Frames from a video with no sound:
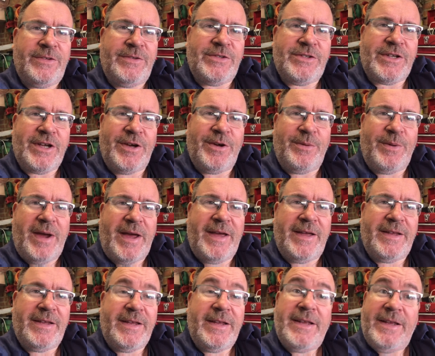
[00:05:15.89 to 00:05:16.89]
So uh,
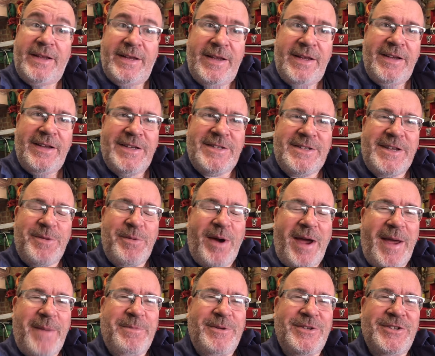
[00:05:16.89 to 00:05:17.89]
let's see what
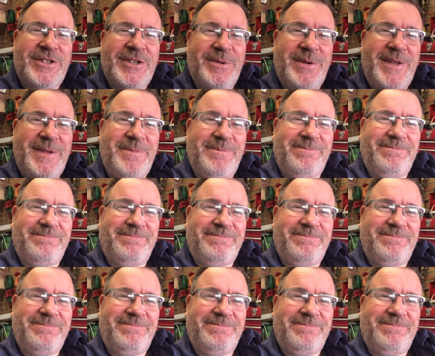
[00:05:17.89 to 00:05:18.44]
happens, shall we?